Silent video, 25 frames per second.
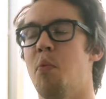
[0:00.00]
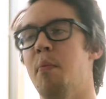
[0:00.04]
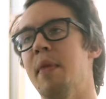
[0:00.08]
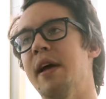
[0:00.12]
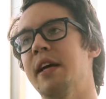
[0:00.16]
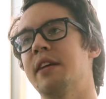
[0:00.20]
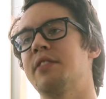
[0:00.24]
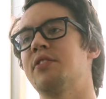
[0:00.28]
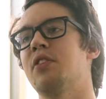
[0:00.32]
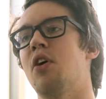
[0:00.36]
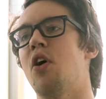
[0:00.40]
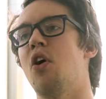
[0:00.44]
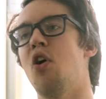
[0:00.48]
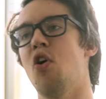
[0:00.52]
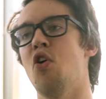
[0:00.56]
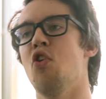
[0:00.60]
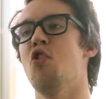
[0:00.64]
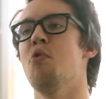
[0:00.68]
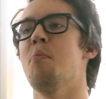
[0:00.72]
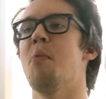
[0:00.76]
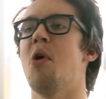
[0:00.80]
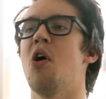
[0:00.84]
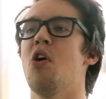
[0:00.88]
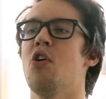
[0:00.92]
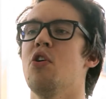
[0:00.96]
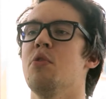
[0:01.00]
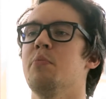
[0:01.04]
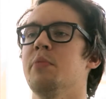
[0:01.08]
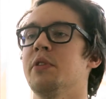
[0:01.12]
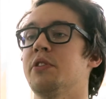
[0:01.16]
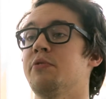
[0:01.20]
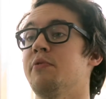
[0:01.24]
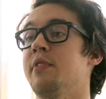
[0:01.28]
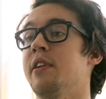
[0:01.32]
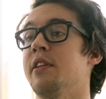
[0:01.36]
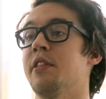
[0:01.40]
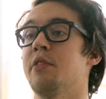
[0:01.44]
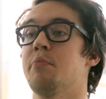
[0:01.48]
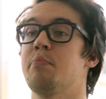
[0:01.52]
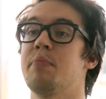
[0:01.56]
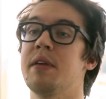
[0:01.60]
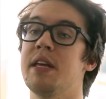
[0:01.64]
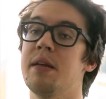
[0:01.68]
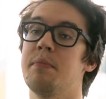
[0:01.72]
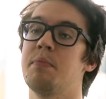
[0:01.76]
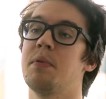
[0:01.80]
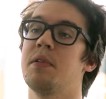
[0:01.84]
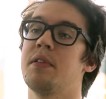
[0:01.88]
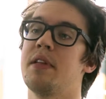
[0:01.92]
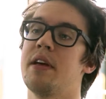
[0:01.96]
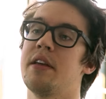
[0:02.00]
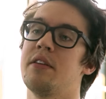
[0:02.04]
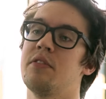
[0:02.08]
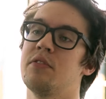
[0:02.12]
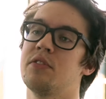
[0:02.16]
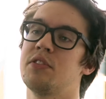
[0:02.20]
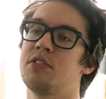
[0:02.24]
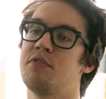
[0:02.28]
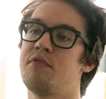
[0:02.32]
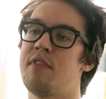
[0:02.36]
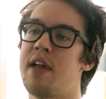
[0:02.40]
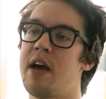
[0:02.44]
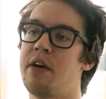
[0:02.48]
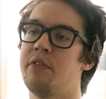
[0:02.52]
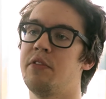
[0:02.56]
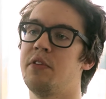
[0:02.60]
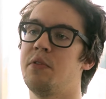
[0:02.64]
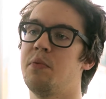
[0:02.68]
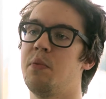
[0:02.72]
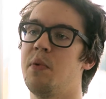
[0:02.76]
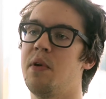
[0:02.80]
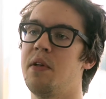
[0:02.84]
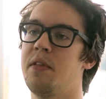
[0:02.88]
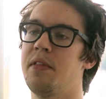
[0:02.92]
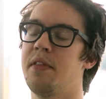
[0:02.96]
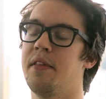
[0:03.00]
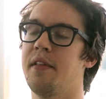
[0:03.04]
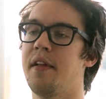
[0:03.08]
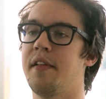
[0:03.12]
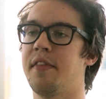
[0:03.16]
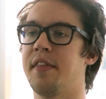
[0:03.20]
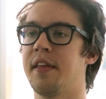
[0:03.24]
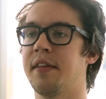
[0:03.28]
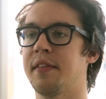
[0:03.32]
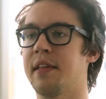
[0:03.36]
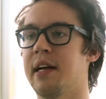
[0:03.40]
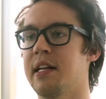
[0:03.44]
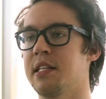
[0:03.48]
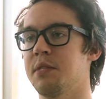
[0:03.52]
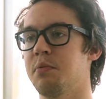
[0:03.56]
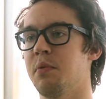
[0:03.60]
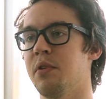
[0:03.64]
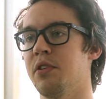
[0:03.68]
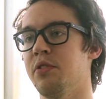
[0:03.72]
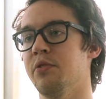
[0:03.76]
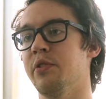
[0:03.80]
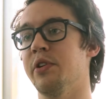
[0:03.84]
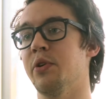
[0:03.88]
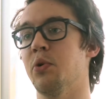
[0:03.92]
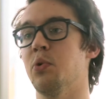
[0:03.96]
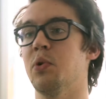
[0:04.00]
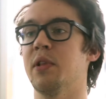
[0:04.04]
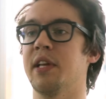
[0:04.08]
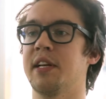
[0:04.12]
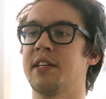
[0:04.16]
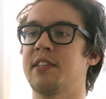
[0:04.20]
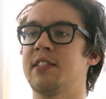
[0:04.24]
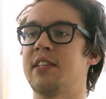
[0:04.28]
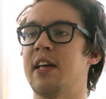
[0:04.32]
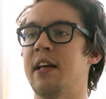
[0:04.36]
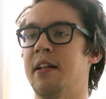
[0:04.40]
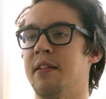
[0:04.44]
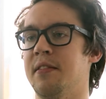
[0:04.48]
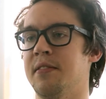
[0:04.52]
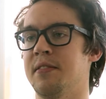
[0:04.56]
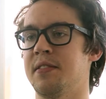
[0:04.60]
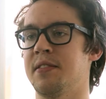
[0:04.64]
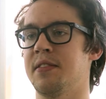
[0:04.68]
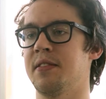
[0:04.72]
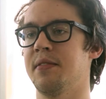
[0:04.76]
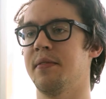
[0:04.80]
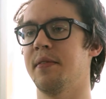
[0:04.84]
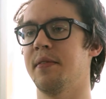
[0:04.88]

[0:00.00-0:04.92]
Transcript: makes a home a home is really the people that you're surrounded with, and I think that's where Uni Hall excels.